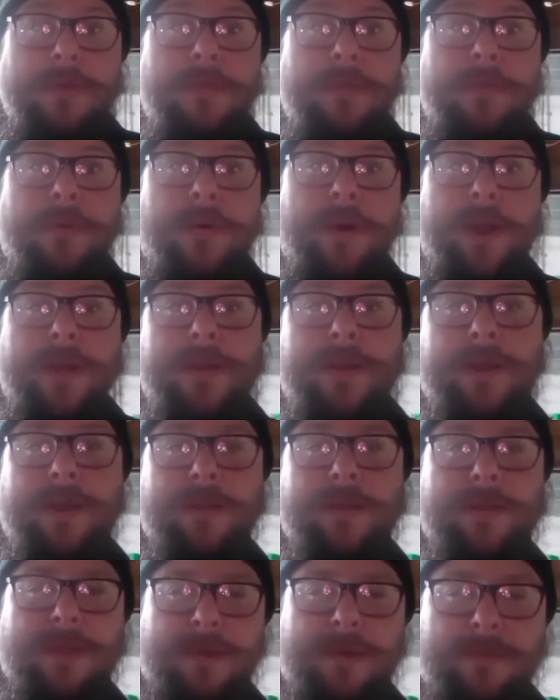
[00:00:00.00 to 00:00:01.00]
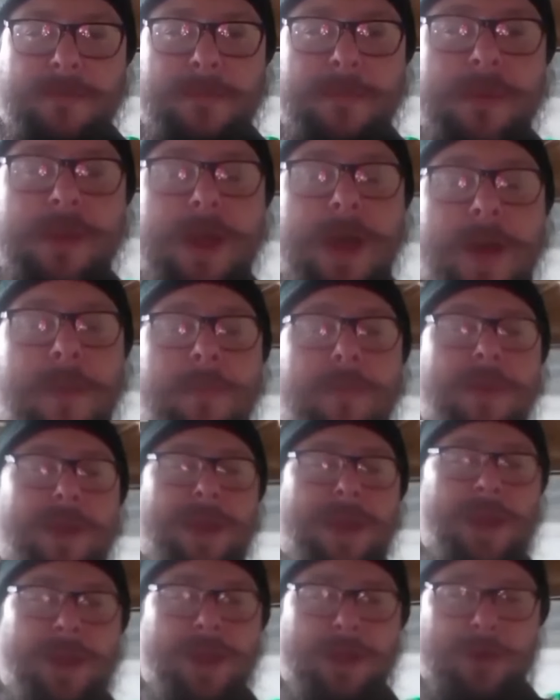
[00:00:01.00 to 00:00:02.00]
this is your boy, Neil T from
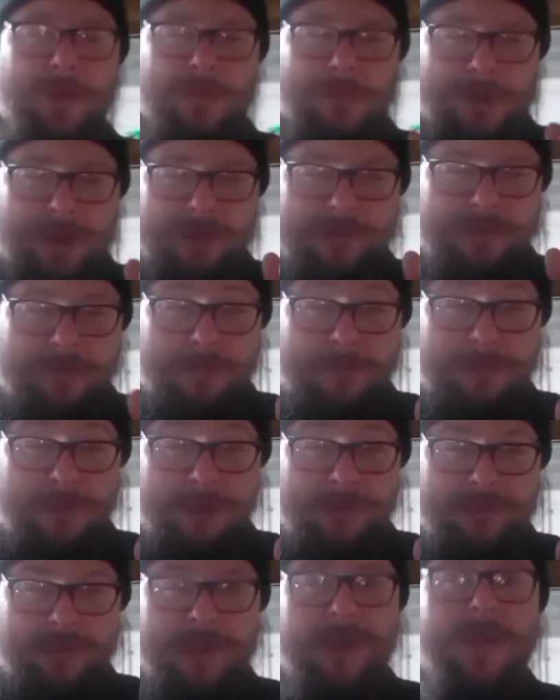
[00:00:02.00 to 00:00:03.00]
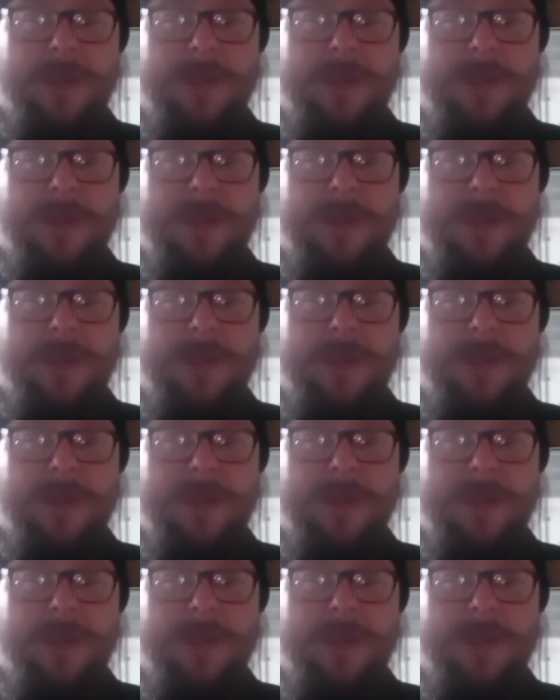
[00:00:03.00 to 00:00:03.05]
Anomaly, and you're watching